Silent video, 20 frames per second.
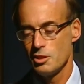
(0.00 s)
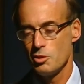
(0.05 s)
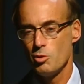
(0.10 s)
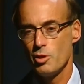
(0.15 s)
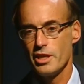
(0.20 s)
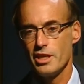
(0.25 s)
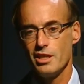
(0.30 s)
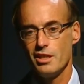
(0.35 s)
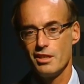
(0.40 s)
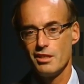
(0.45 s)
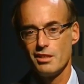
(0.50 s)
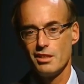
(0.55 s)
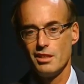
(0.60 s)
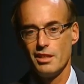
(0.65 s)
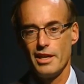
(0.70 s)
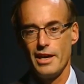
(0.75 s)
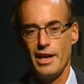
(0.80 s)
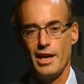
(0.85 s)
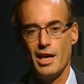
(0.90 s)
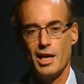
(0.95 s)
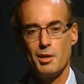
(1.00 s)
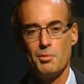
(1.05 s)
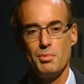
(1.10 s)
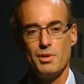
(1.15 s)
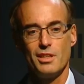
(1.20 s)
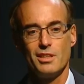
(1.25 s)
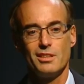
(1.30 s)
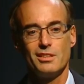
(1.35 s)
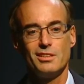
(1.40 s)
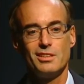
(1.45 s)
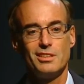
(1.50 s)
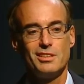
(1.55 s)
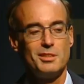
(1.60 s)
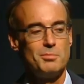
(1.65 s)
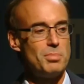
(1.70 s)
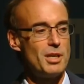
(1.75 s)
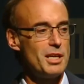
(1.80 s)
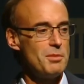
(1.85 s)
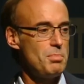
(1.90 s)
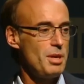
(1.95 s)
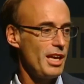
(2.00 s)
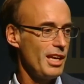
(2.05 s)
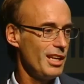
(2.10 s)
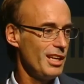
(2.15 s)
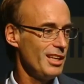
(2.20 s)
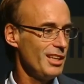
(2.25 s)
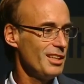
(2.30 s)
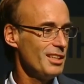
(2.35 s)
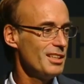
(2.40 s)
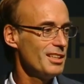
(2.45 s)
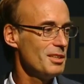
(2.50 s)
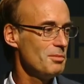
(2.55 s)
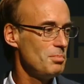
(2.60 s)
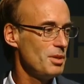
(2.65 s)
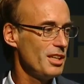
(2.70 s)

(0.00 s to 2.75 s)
going into the lab and pipetting,